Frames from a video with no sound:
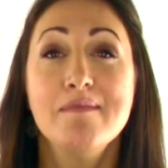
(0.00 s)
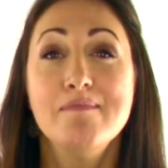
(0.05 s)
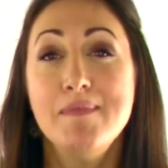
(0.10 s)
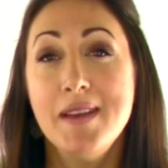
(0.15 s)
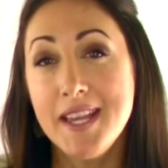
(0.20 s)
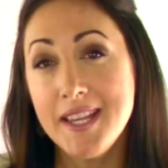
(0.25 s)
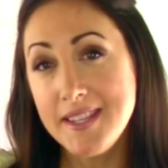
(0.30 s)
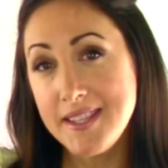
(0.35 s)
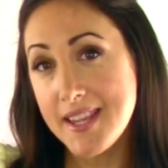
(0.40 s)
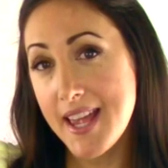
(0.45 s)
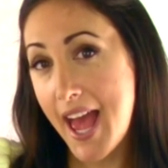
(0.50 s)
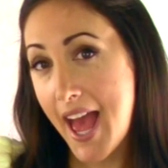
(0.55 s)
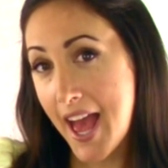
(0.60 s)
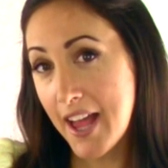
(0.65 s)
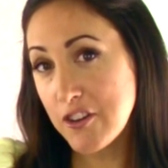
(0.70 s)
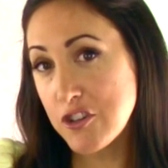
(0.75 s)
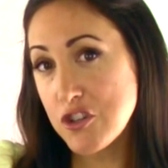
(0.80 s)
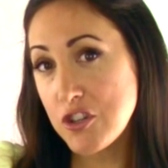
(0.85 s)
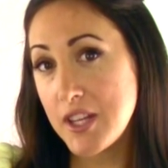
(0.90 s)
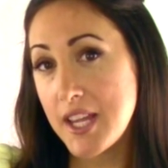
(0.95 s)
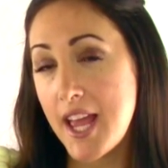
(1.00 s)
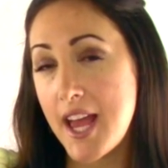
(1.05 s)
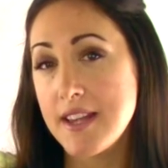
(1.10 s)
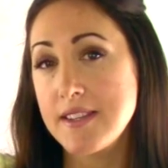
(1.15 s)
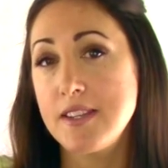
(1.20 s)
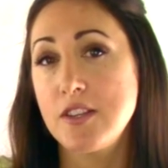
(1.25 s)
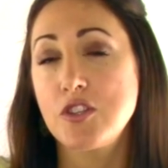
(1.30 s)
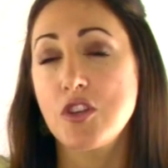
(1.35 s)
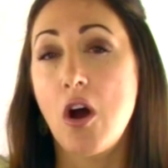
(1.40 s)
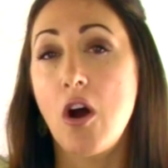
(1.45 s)
Ms. actually
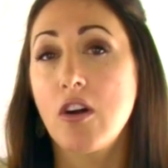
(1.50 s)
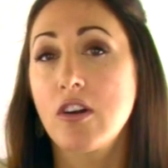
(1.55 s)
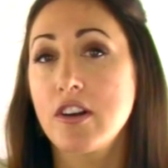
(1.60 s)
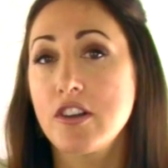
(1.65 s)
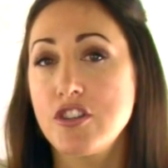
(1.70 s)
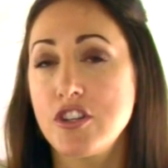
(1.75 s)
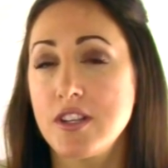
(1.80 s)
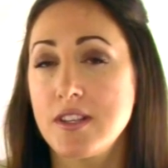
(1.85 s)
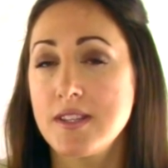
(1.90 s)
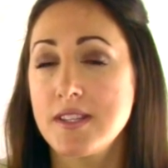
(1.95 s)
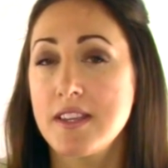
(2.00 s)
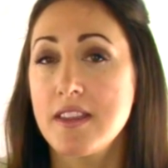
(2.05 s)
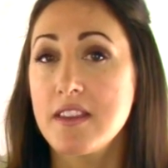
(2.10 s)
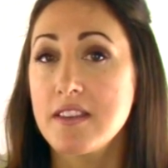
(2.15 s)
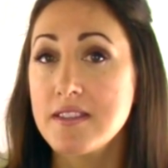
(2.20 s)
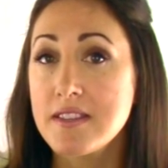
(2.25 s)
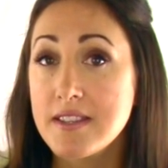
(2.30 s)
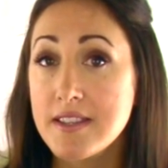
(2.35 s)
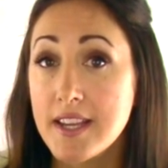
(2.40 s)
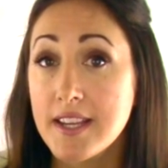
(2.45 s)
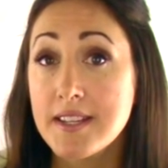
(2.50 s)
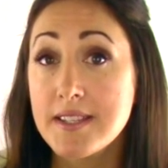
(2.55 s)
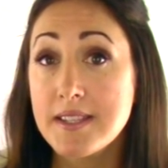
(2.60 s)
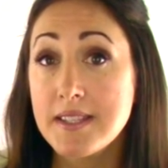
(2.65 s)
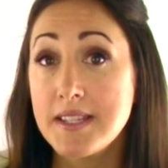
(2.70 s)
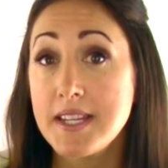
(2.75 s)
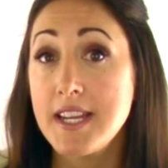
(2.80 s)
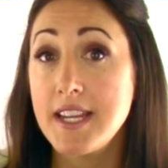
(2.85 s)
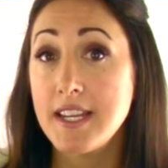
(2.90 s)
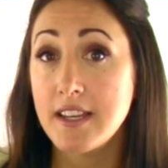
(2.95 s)
has its origins in the
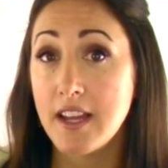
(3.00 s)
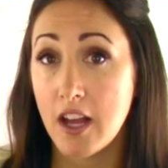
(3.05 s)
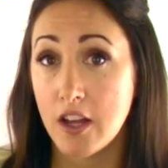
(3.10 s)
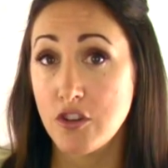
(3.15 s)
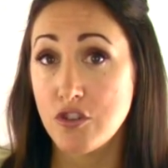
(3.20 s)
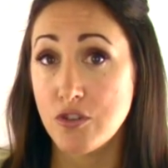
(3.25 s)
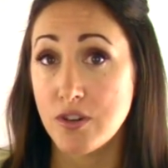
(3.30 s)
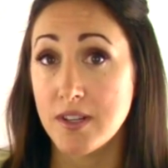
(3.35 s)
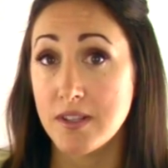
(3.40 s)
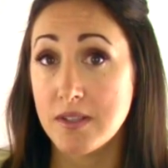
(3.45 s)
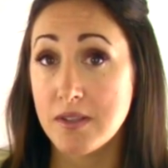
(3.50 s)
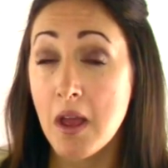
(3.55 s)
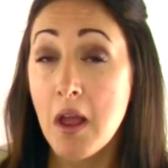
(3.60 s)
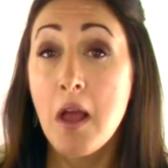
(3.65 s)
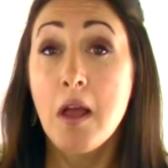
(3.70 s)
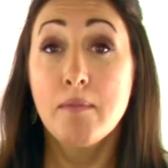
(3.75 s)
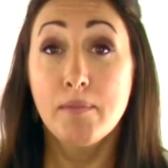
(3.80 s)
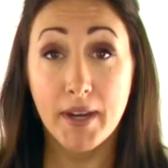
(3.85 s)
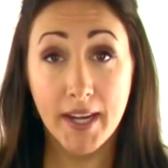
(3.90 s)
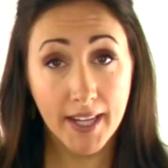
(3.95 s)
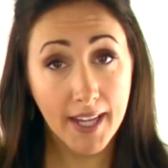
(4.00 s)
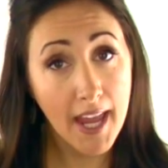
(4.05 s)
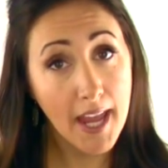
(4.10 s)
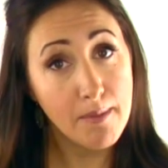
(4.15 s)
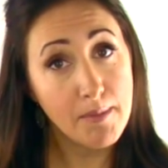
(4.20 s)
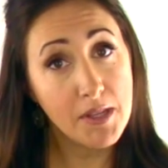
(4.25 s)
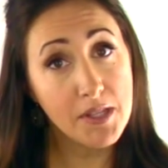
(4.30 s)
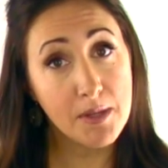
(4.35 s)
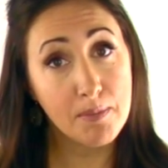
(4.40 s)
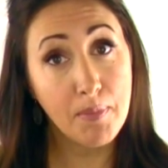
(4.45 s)
1600s, but it
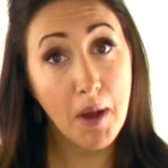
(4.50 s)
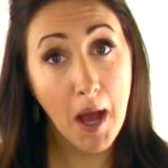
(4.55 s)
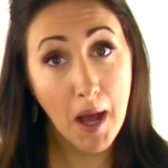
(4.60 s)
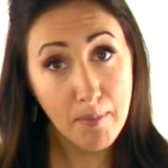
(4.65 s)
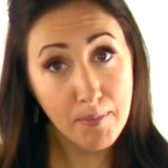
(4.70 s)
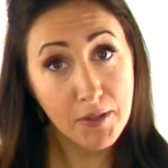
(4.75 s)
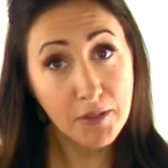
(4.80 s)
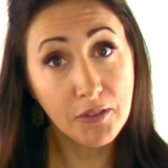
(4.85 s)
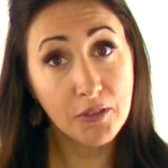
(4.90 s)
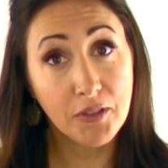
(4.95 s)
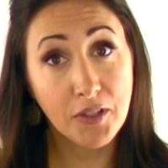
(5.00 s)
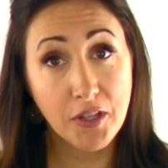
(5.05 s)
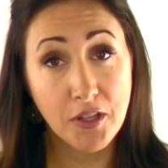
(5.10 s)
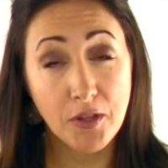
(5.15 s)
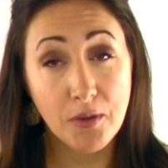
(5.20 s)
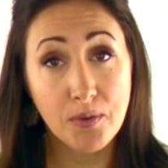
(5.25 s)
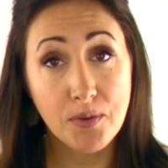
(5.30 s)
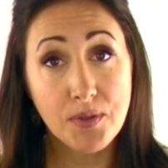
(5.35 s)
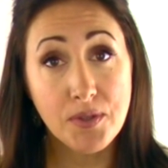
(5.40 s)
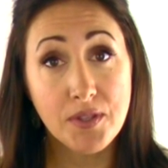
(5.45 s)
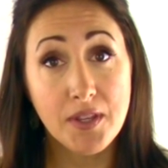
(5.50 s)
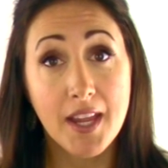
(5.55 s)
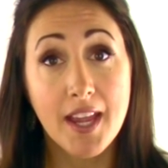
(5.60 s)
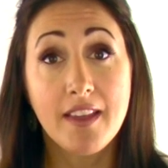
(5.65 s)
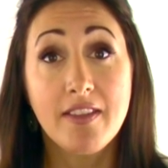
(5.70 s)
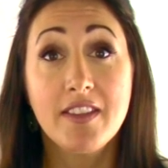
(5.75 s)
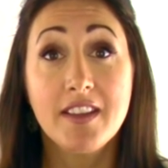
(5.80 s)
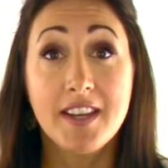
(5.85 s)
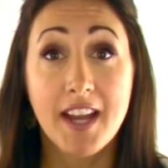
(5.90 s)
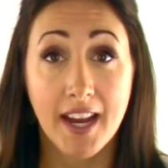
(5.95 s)
came into popular use
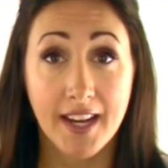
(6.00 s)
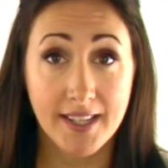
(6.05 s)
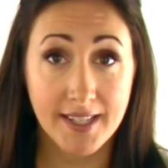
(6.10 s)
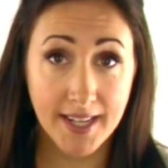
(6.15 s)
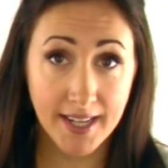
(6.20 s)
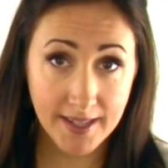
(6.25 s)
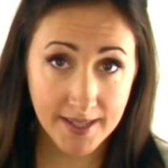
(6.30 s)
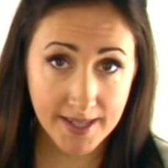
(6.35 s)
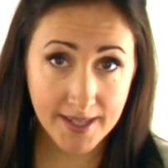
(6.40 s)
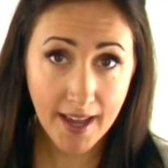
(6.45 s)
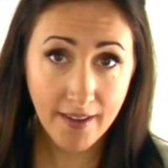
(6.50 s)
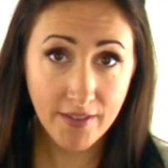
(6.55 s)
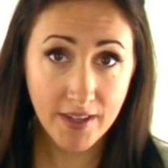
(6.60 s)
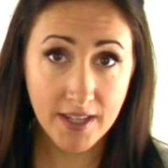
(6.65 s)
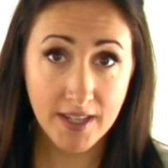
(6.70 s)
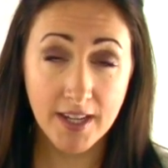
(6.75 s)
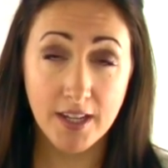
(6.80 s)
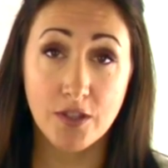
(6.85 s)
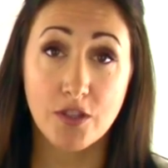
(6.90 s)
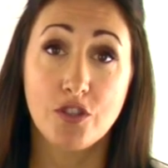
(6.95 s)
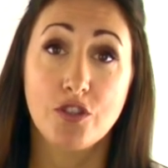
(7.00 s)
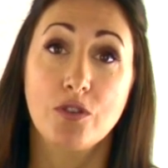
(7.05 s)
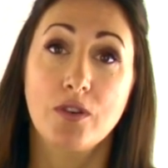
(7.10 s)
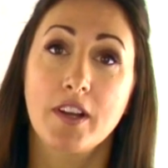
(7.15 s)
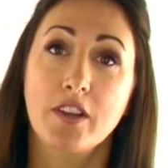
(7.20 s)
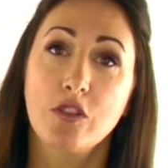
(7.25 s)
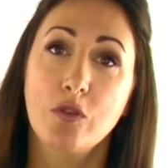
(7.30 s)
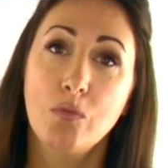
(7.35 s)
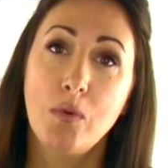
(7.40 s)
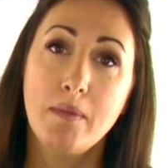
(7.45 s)
in the 1970s
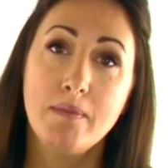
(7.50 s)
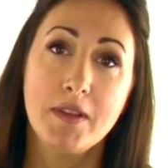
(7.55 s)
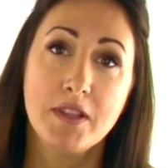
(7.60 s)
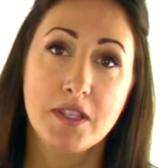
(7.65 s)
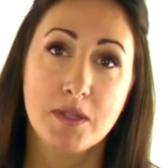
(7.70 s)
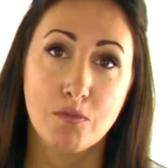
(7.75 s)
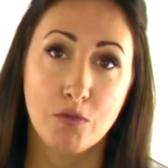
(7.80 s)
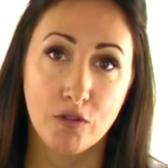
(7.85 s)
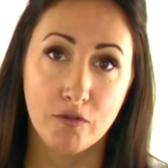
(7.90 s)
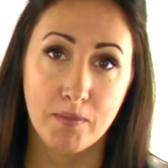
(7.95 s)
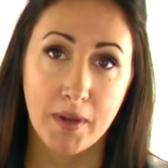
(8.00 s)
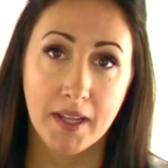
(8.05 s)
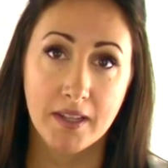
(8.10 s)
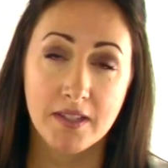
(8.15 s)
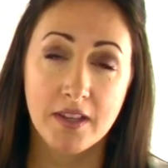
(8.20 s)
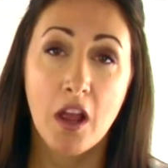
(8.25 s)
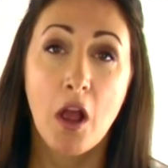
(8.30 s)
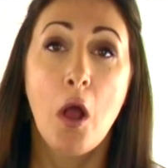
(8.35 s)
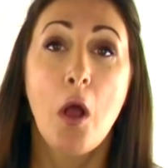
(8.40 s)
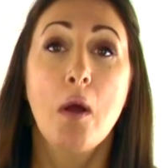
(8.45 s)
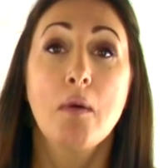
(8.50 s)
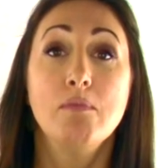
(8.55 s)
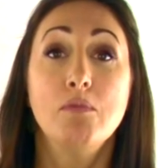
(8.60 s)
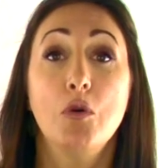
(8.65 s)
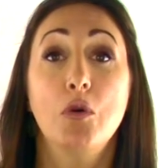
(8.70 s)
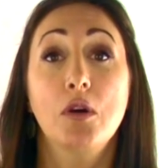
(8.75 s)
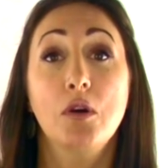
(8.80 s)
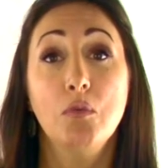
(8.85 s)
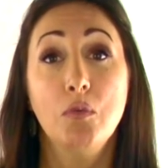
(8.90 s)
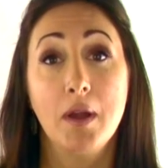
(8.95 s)
during the women's movement.
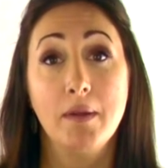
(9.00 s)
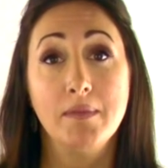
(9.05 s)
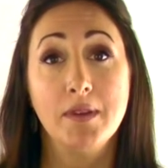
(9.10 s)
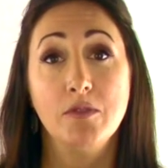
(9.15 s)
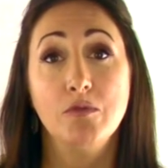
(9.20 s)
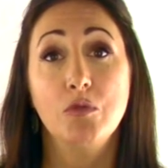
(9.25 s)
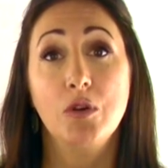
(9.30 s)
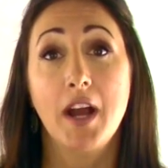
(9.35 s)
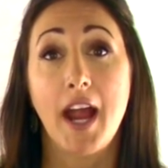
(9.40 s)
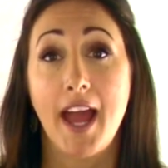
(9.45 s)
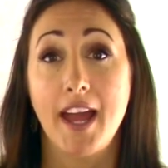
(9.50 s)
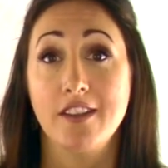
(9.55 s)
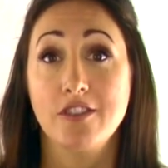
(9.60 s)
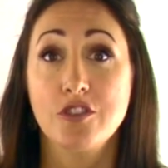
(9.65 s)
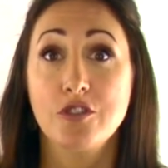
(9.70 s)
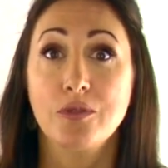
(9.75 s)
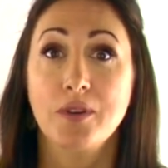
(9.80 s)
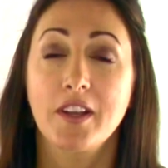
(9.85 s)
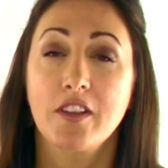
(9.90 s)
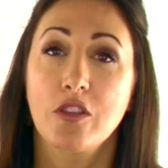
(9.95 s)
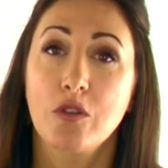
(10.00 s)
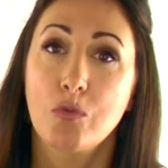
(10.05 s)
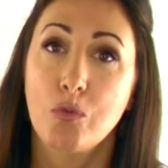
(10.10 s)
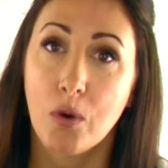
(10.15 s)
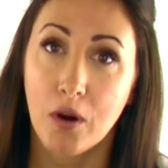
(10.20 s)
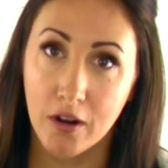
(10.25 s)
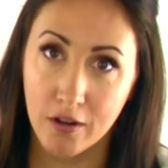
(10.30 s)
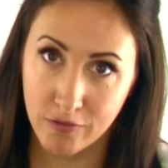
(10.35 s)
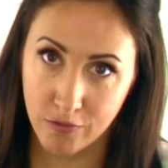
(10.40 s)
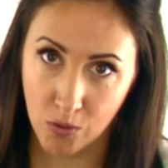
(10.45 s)
More women were entering the
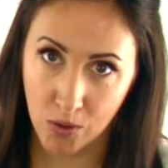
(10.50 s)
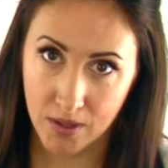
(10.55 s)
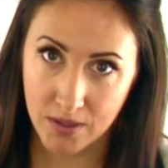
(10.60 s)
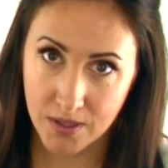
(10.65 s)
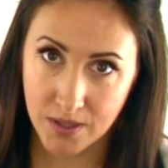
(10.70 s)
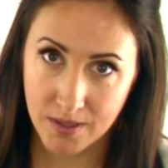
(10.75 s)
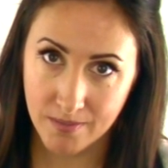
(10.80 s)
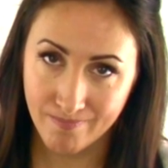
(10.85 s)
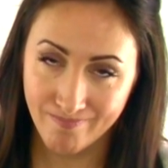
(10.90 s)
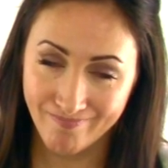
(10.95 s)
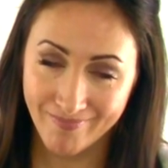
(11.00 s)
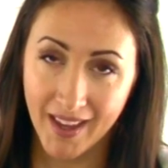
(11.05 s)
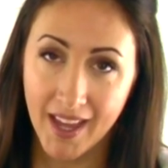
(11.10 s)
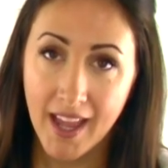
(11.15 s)
workforce.